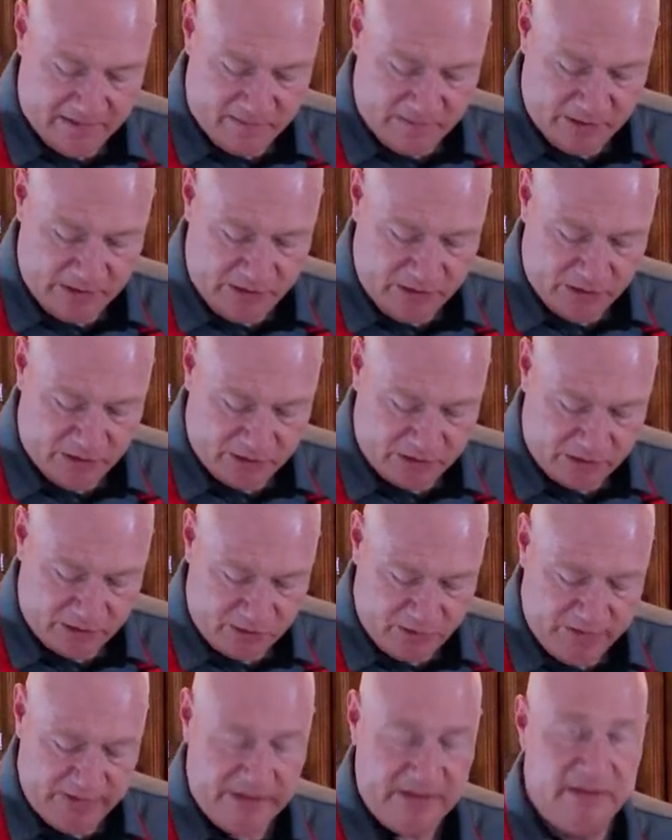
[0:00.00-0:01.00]
You're going to
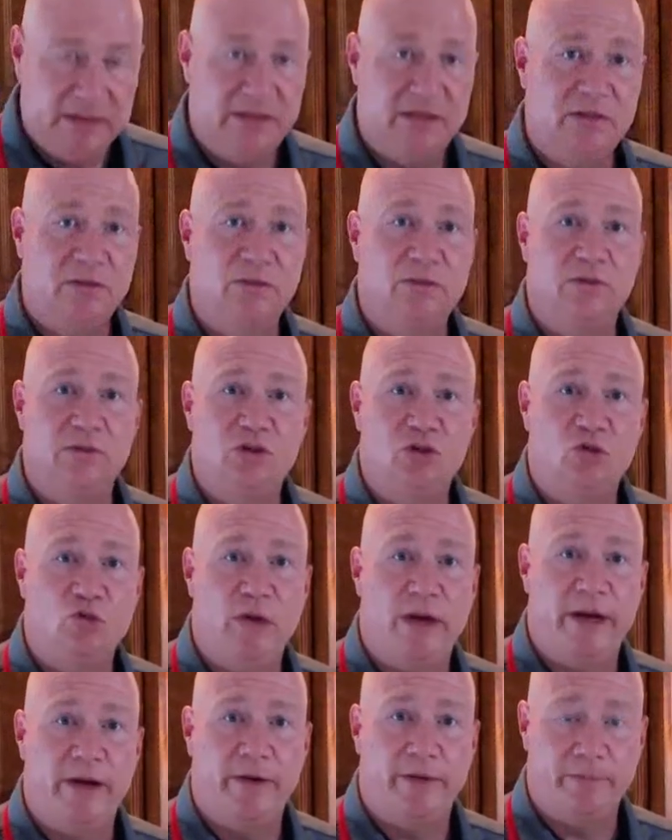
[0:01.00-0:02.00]
squeeze this through a
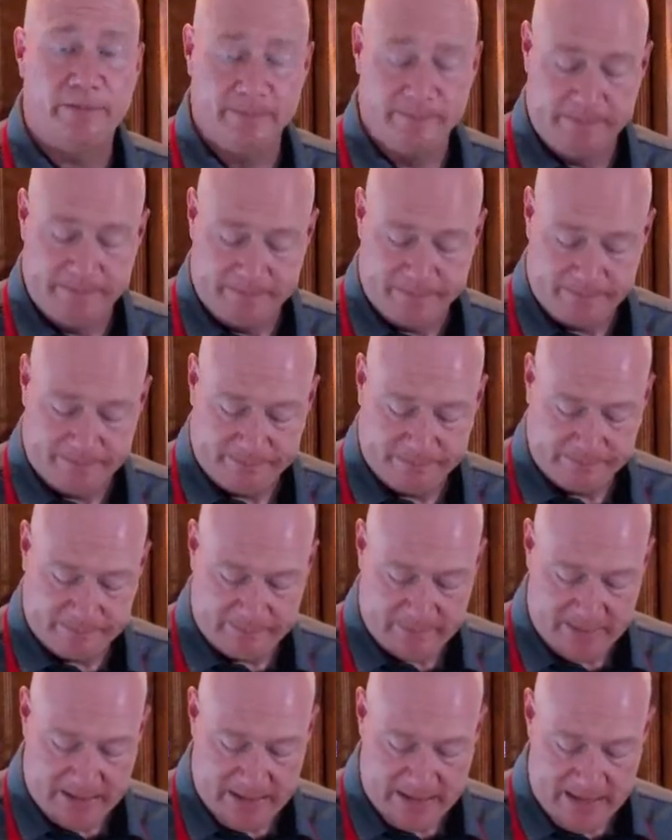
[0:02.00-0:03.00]
strainer.
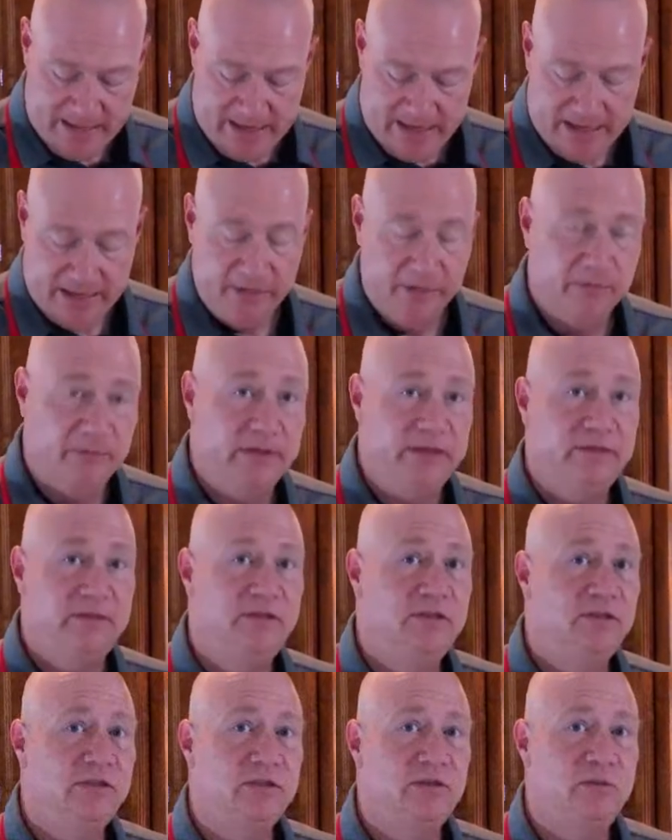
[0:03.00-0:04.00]
The reason
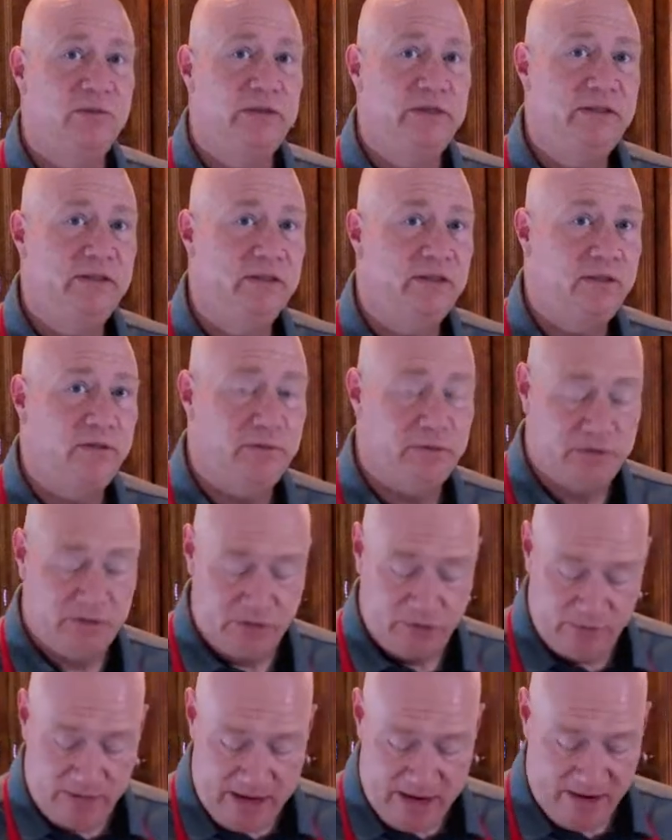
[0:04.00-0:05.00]
you're squeezing through a
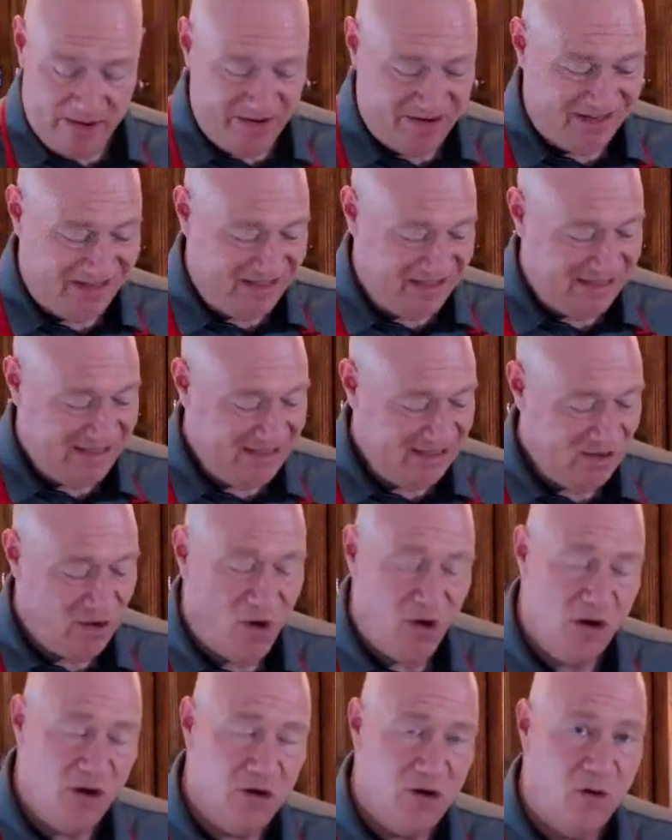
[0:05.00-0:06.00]
strainer is these
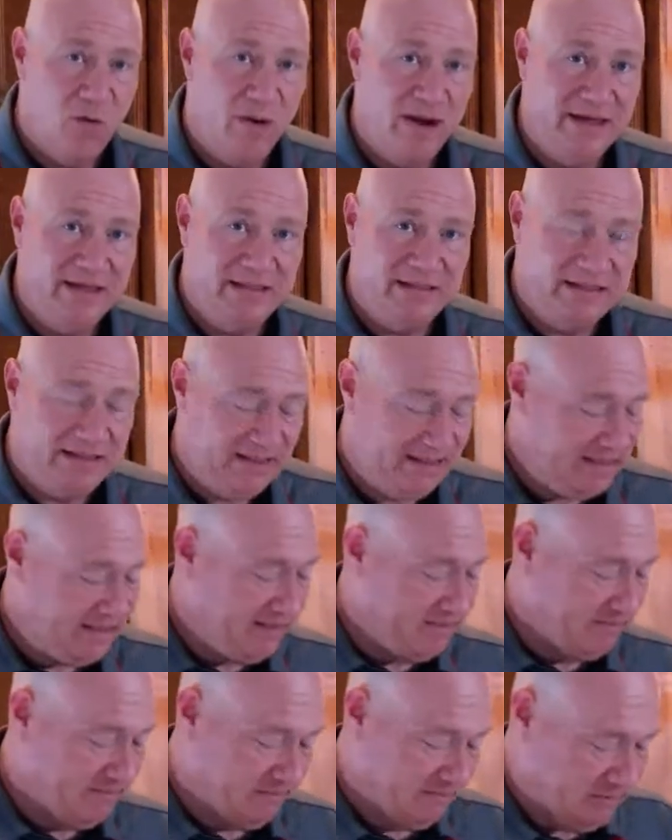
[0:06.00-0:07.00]
are quite seedy.
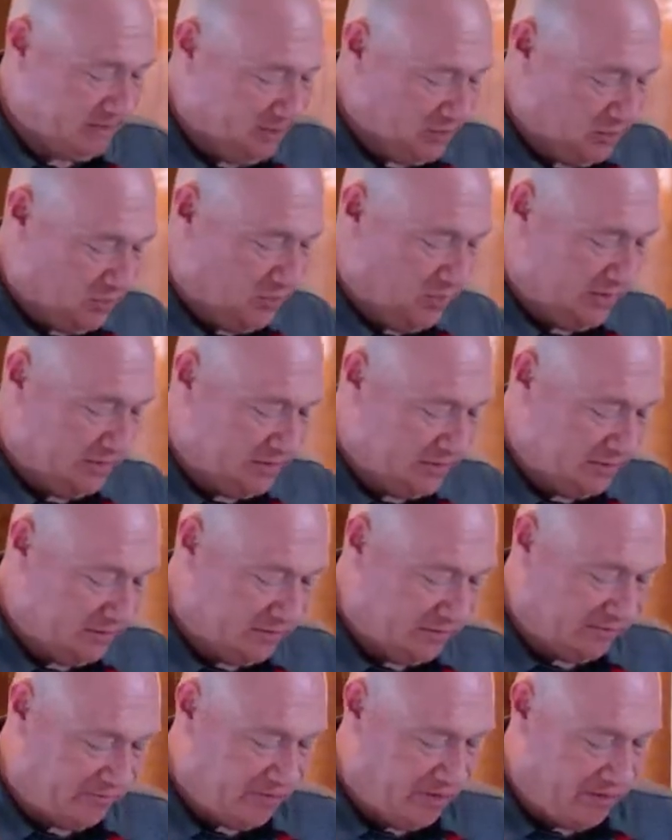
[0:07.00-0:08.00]
You don't want those
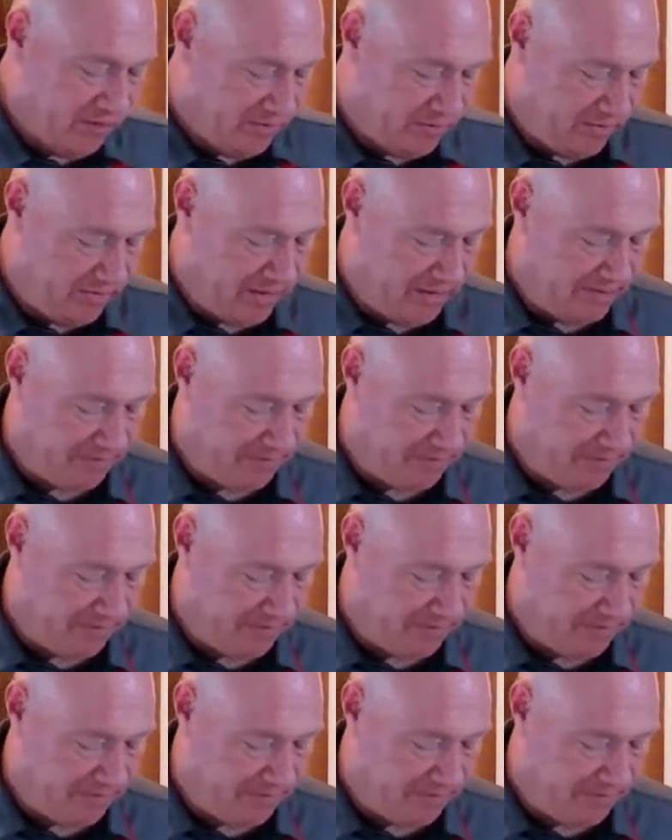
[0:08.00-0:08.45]
floating around.